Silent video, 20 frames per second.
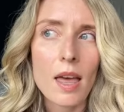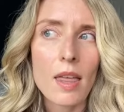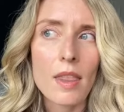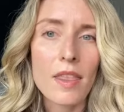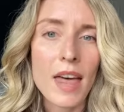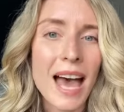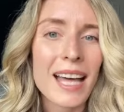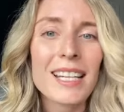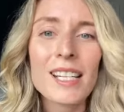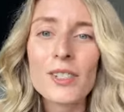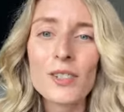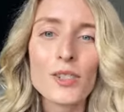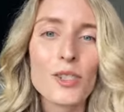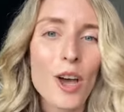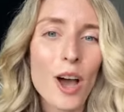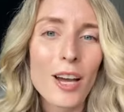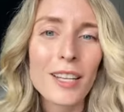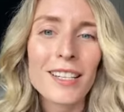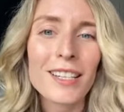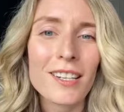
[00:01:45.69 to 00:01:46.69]
that is
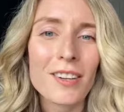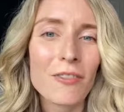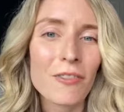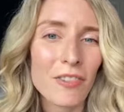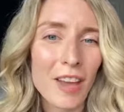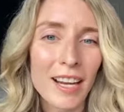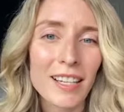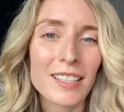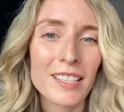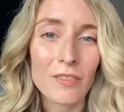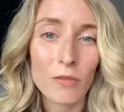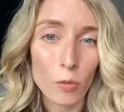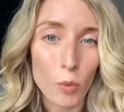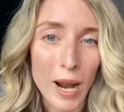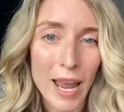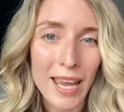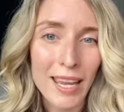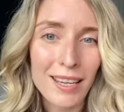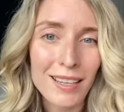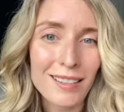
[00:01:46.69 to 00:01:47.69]
not an effective
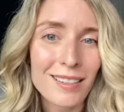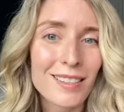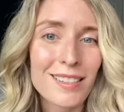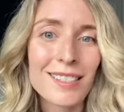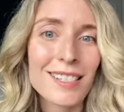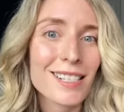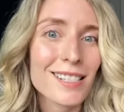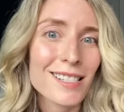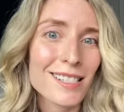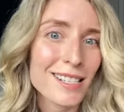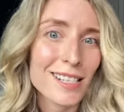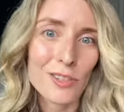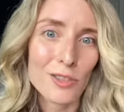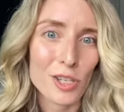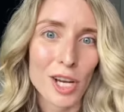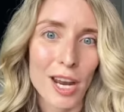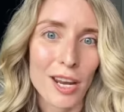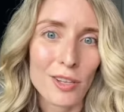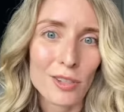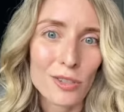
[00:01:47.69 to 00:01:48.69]
way to seek
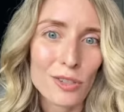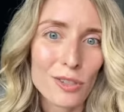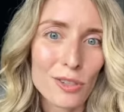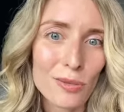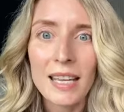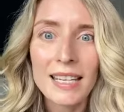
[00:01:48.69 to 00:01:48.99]
change.